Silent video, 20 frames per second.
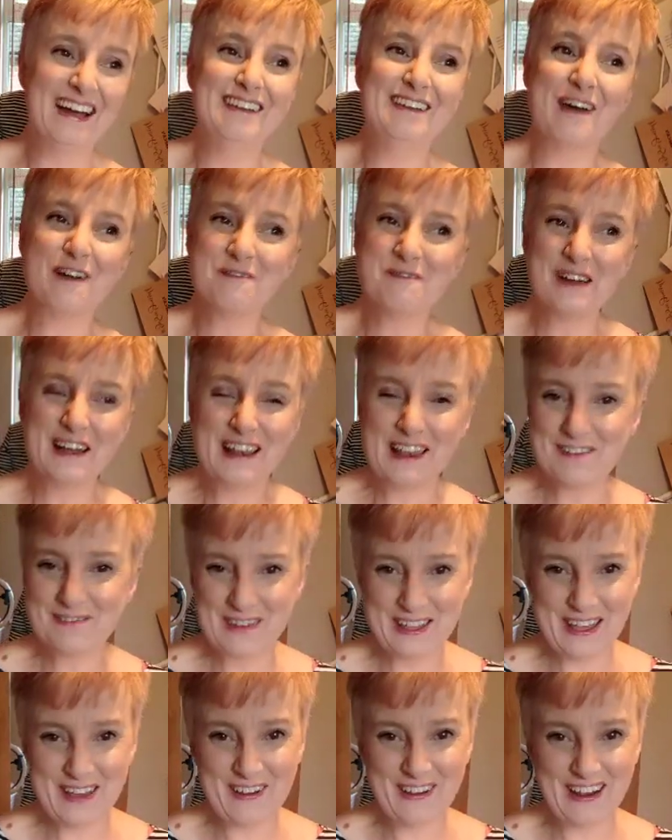I know my
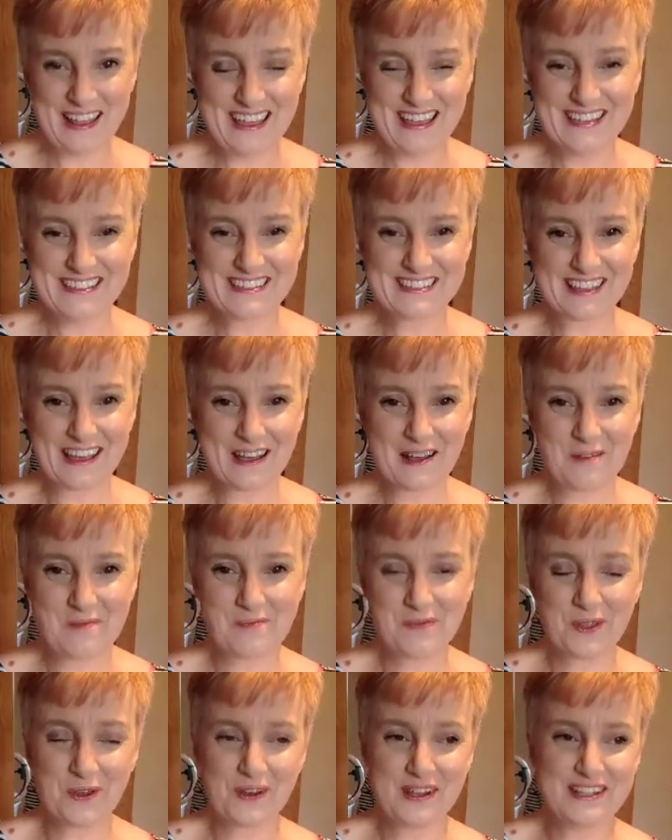lovely colleagues
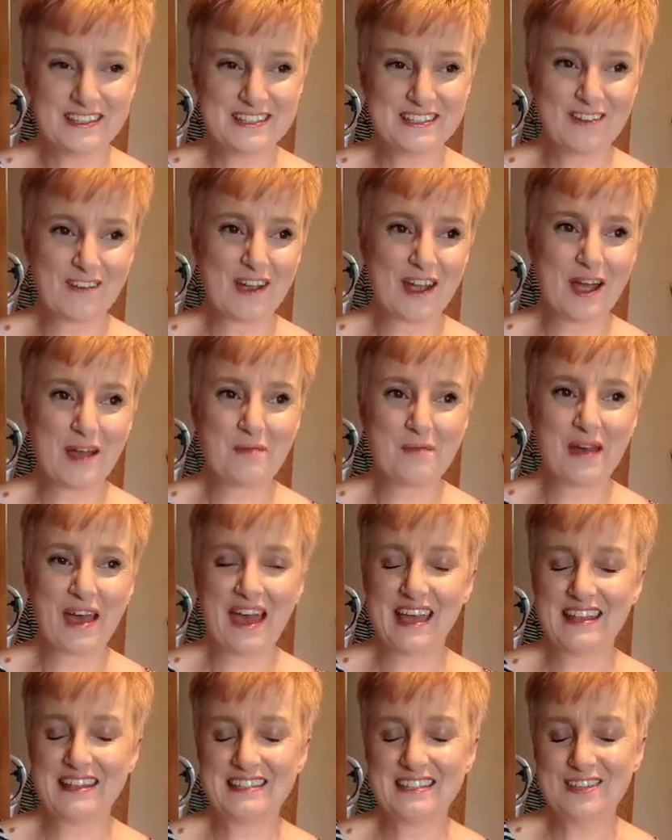on Instagram
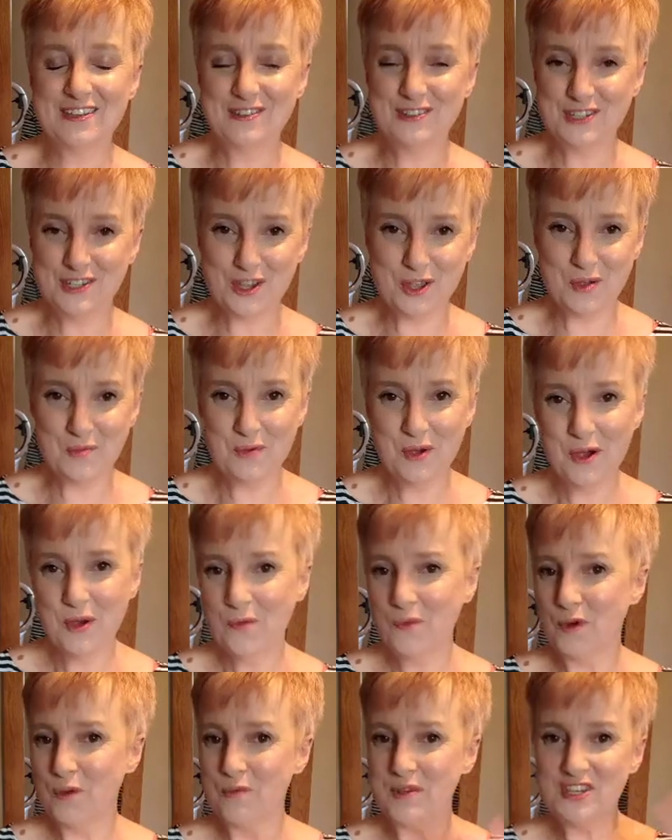and YouTube
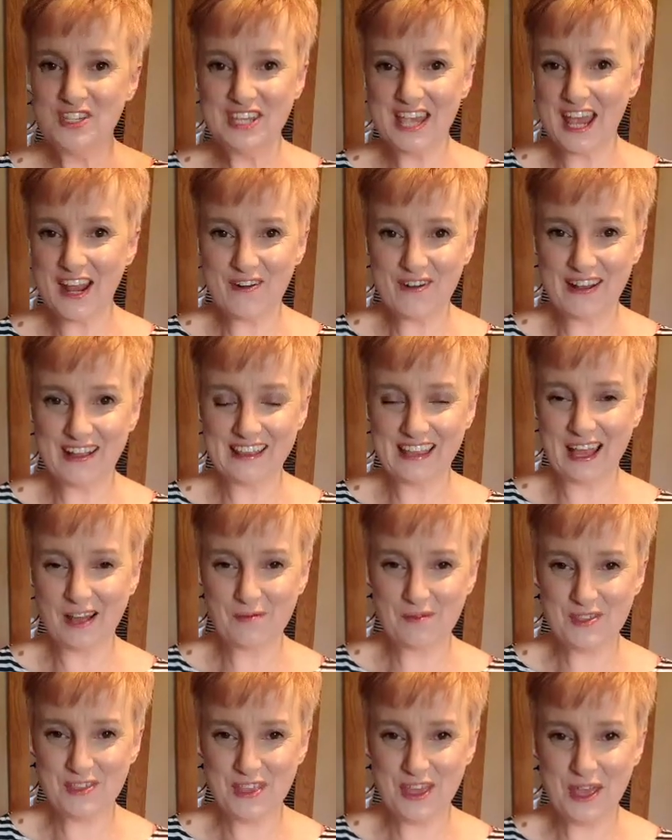will be sharing
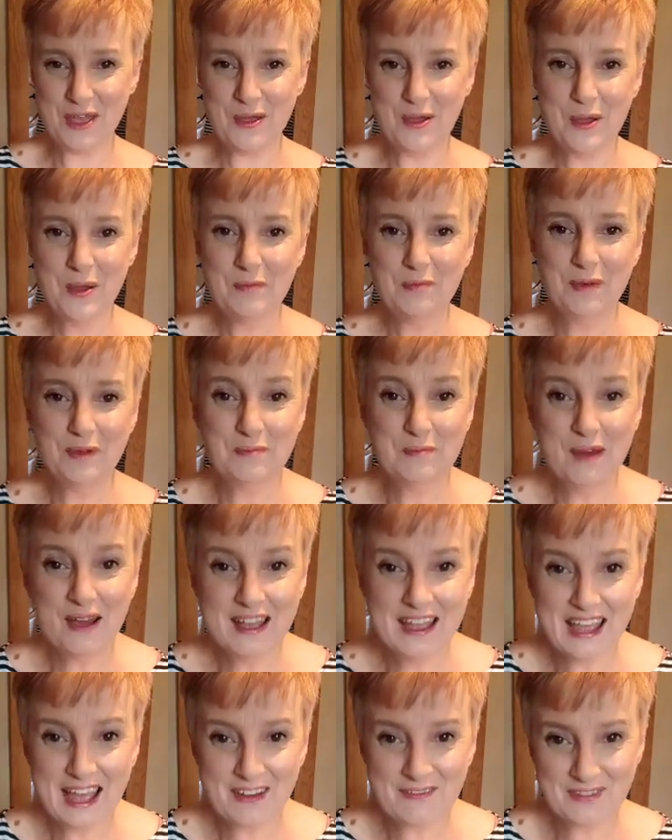that with you, but
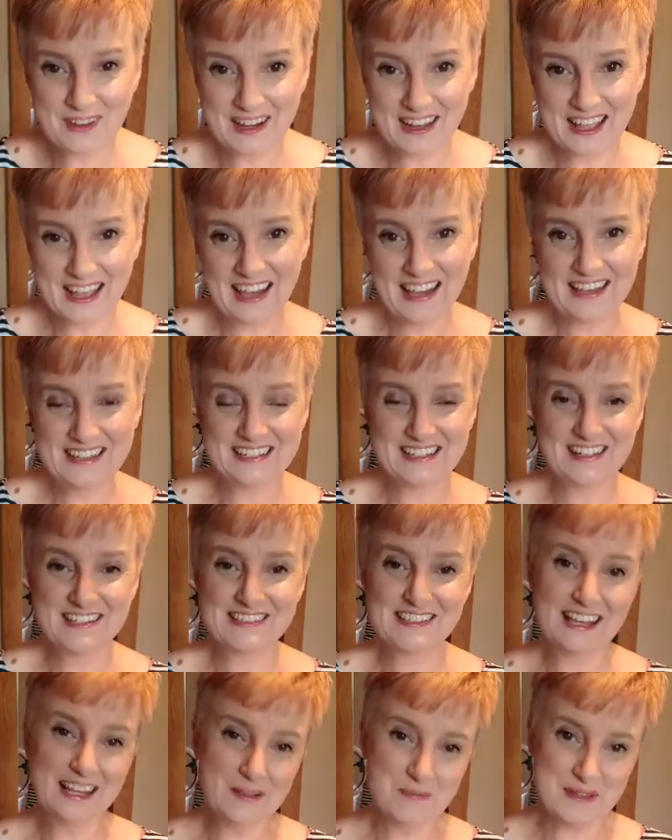my advent calendar
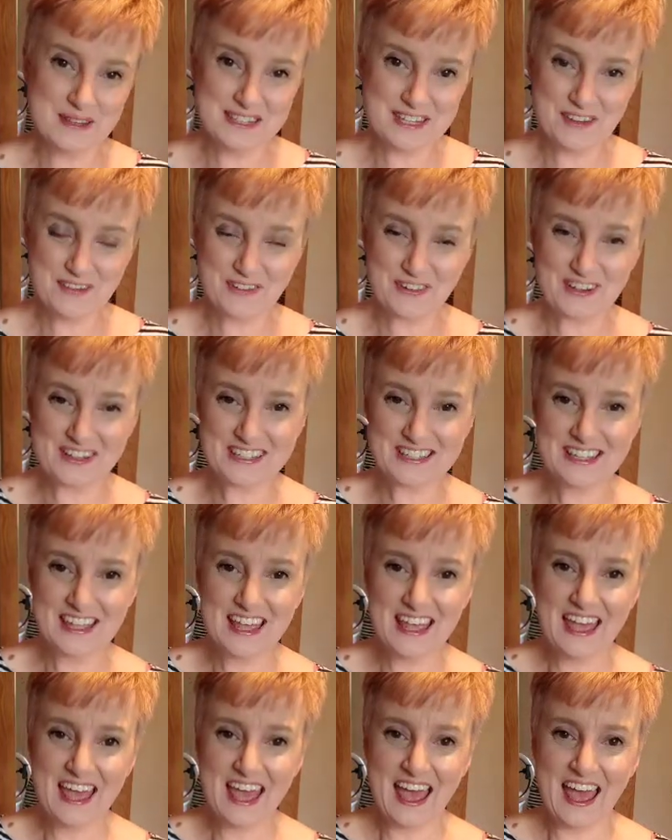is a little bit different,
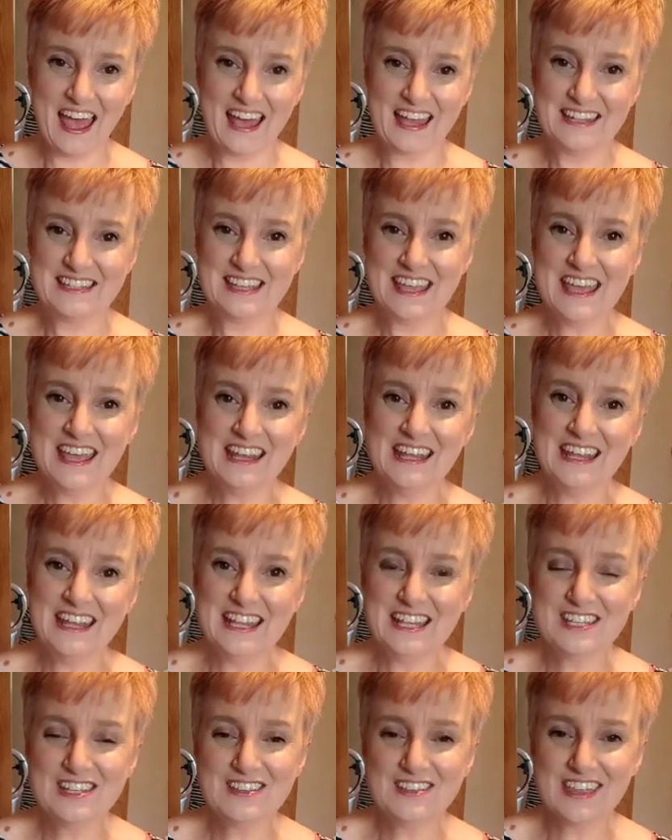and in
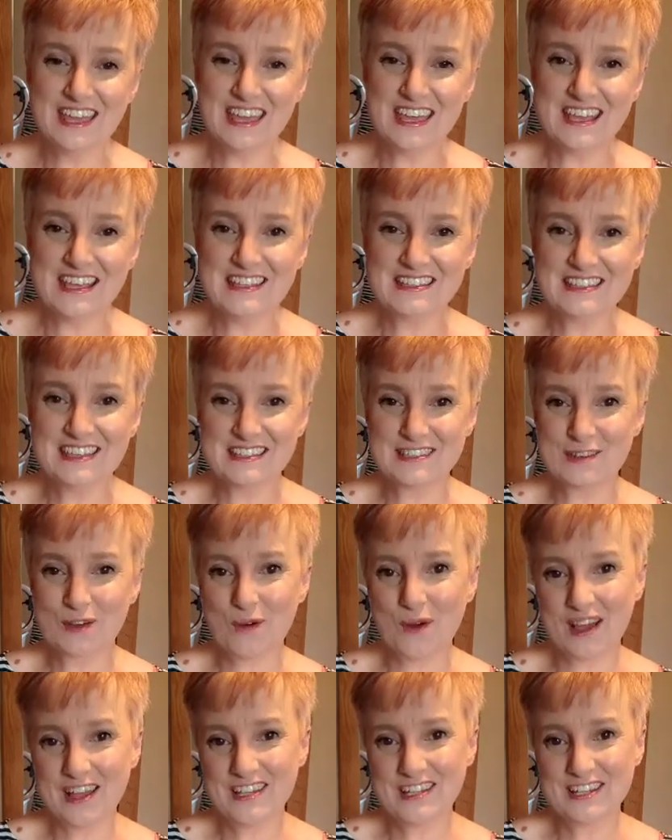each of these is a
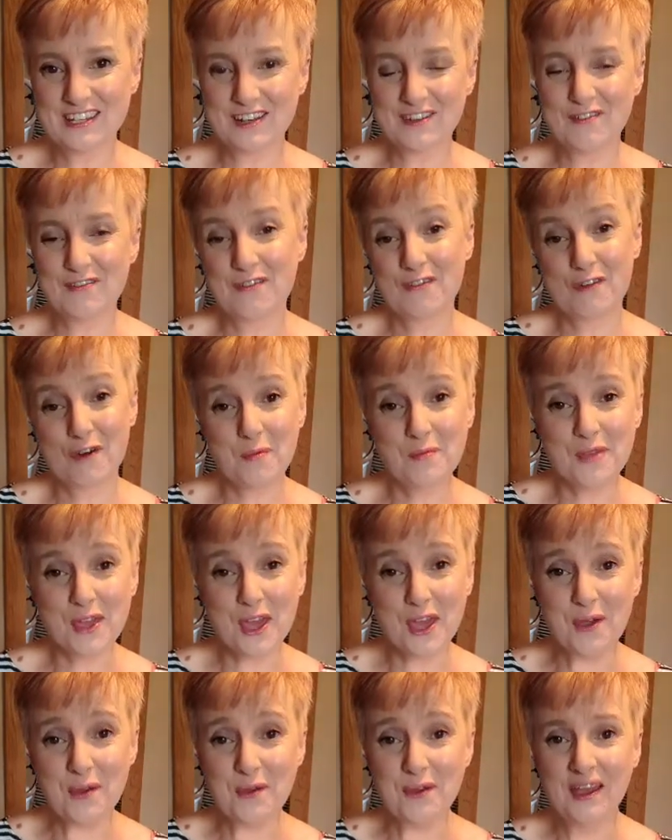question from
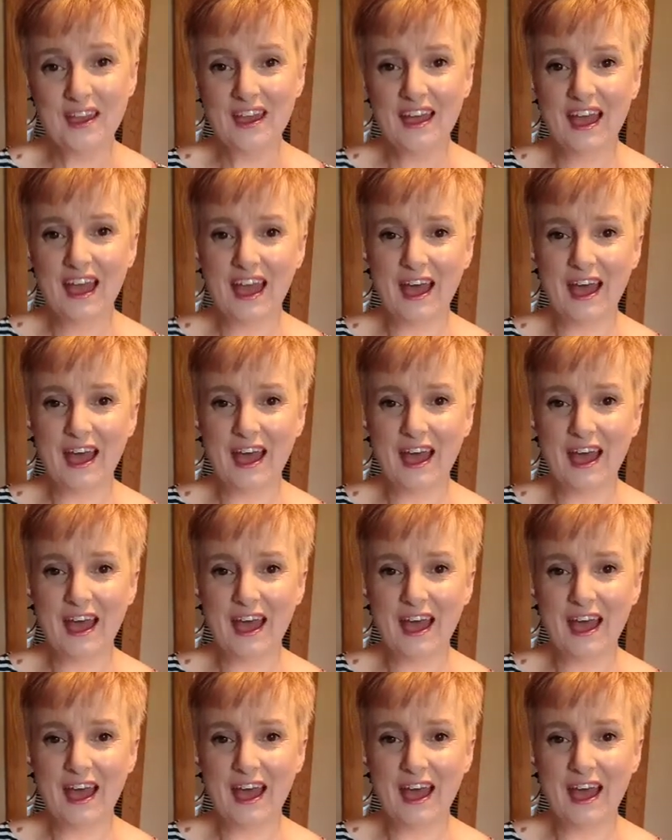you